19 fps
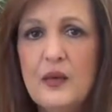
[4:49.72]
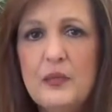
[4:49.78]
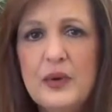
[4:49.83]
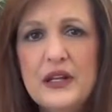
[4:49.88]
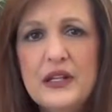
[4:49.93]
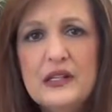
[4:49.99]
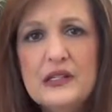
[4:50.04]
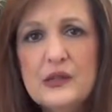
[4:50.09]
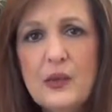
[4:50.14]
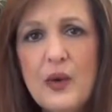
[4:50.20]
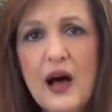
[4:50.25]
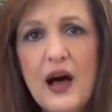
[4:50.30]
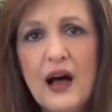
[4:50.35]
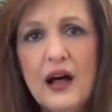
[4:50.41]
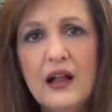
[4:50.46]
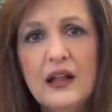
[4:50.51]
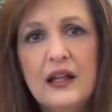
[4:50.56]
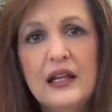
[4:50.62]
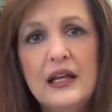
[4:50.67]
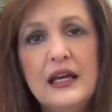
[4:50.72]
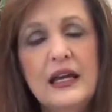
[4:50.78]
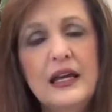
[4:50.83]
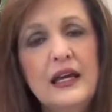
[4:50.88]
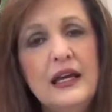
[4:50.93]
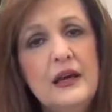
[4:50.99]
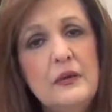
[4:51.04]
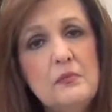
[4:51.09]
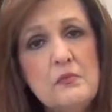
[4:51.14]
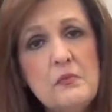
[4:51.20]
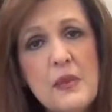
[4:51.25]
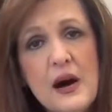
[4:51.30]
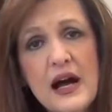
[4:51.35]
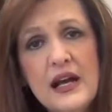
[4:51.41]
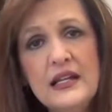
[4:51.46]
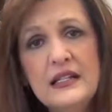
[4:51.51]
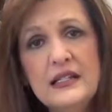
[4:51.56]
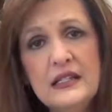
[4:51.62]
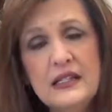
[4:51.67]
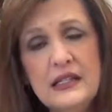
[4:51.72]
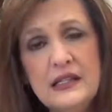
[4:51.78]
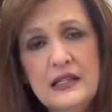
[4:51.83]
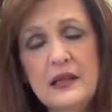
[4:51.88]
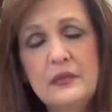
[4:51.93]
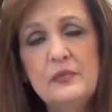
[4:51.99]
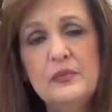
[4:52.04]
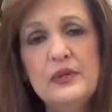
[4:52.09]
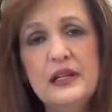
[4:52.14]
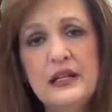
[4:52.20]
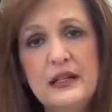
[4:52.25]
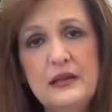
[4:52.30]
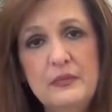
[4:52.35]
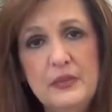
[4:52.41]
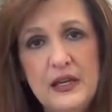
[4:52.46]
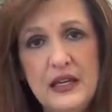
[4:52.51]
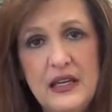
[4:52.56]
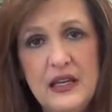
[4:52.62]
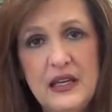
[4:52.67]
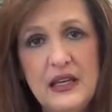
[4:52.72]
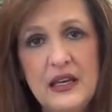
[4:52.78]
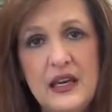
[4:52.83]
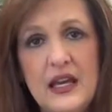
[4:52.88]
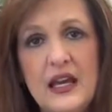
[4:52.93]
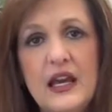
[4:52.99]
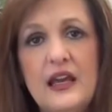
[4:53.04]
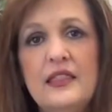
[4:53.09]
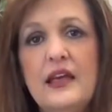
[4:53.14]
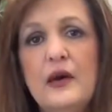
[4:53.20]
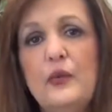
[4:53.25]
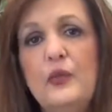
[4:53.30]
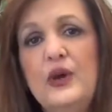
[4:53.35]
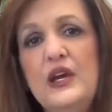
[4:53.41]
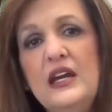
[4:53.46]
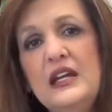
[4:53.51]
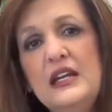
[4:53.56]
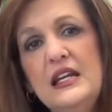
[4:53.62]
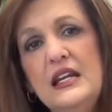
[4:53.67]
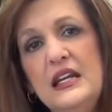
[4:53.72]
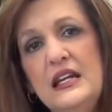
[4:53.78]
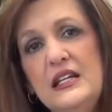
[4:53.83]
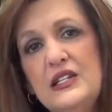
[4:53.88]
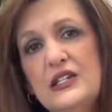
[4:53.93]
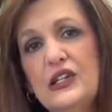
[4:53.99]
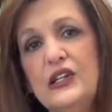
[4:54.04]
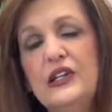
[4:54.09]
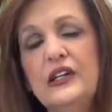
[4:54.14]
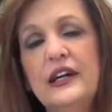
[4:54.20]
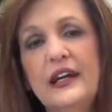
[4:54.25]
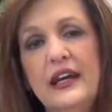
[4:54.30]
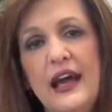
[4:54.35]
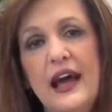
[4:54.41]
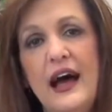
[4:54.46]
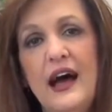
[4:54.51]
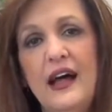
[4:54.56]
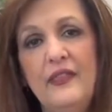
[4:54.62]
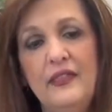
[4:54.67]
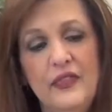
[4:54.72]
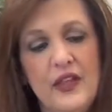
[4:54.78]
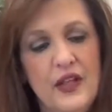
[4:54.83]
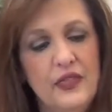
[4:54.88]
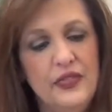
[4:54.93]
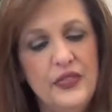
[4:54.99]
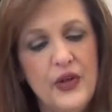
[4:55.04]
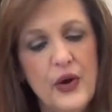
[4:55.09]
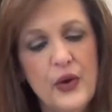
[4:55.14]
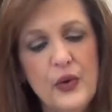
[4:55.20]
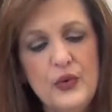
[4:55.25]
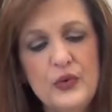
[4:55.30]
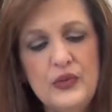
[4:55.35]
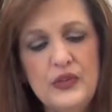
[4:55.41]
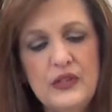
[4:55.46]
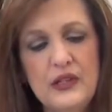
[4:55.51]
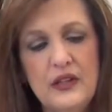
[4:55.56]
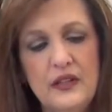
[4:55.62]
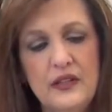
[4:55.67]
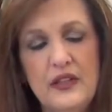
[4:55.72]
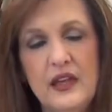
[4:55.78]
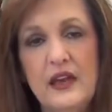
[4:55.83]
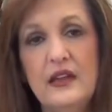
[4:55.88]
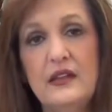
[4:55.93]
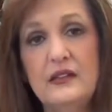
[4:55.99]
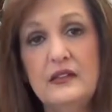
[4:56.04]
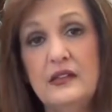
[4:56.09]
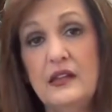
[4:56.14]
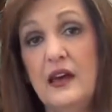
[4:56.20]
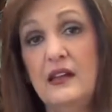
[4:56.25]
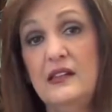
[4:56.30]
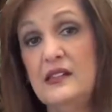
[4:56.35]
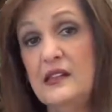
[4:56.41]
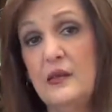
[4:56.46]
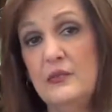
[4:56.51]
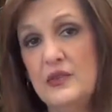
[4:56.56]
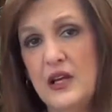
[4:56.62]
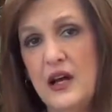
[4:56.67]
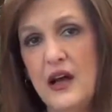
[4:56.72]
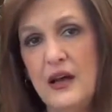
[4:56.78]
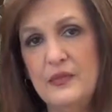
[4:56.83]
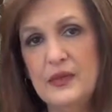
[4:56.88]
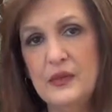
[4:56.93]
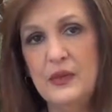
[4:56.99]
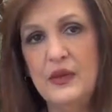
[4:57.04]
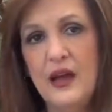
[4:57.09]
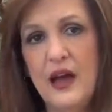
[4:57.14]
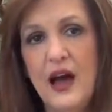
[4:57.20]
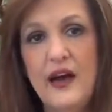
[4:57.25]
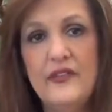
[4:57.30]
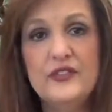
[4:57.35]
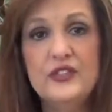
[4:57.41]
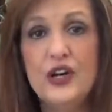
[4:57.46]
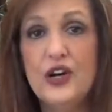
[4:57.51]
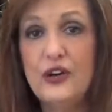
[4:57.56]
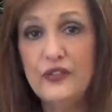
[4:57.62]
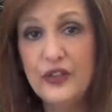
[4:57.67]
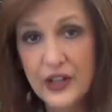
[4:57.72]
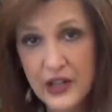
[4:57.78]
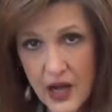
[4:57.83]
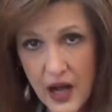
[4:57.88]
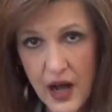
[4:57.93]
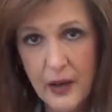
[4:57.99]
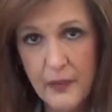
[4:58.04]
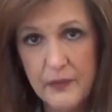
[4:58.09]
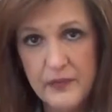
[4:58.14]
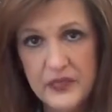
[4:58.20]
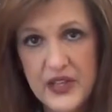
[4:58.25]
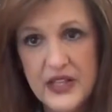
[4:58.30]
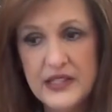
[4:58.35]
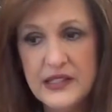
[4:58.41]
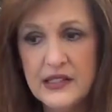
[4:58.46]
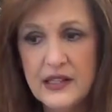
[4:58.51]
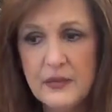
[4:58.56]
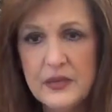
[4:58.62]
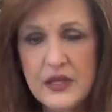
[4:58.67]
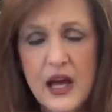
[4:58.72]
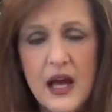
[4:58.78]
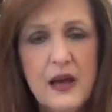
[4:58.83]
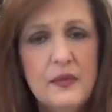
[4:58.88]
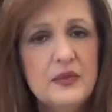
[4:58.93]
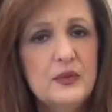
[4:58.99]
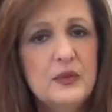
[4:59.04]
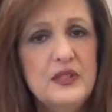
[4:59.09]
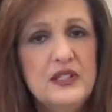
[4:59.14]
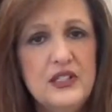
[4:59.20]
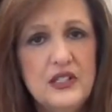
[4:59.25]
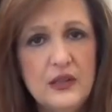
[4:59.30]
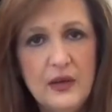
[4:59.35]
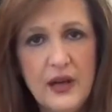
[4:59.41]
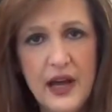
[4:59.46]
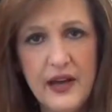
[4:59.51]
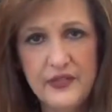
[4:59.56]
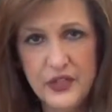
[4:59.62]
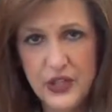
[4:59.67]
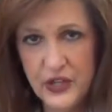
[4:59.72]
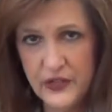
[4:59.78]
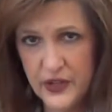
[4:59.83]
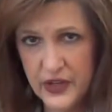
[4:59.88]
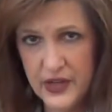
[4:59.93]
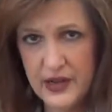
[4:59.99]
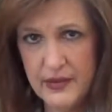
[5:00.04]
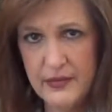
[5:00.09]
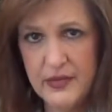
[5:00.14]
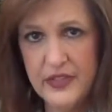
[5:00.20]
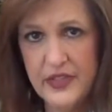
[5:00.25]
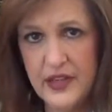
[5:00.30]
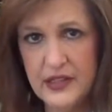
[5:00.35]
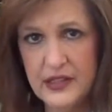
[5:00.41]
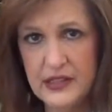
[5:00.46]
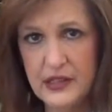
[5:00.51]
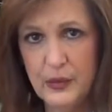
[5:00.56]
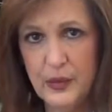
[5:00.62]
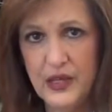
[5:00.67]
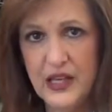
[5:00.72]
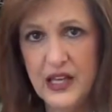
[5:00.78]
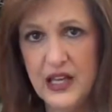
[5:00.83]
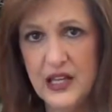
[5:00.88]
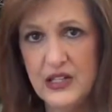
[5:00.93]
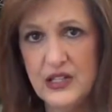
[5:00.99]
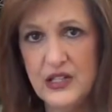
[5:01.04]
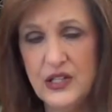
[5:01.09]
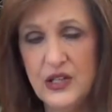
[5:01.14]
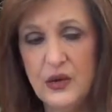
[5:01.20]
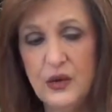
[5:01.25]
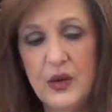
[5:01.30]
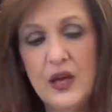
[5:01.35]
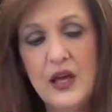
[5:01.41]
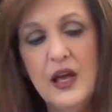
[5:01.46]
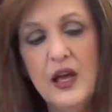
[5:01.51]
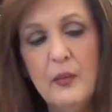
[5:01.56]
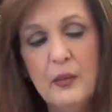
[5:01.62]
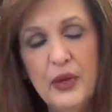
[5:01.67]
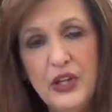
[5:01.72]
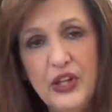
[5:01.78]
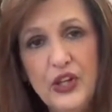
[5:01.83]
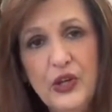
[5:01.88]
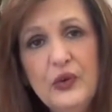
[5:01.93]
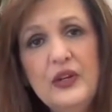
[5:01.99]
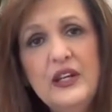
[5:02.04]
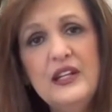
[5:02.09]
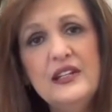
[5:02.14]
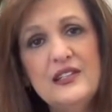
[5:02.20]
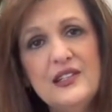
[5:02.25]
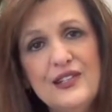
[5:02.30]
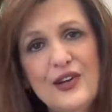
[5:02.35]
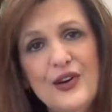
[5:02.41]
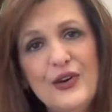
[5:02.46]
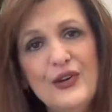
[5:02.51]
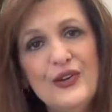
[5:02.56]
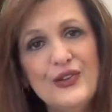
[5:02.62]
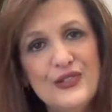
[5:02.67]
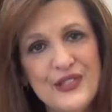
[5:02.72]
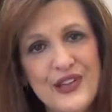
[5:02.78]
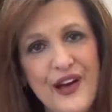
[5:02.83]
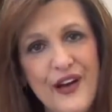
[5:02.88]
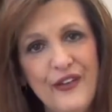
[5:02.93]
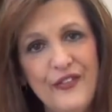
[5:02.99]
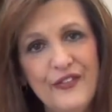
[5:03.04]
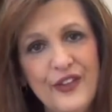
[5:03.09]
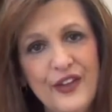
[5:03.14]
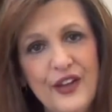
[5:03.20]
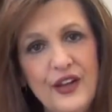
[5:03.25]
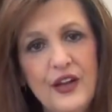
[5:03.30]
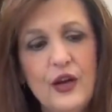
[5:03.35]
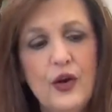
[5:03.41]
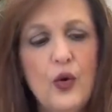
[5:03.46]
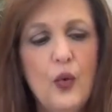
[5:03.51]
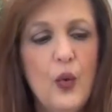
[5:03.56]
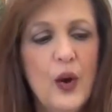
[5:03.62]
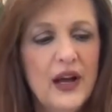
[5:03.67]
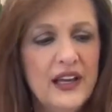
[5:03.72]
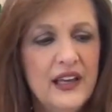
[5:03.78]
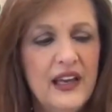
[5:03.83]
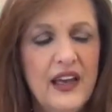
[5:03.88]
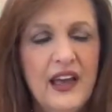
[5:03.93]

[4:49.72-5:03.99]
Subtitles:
But as well, it might simply be that we need to look at those things that sometimes we have to overcome. And sometimes we do have to overcome things that we can't do. But you need to know yourself. What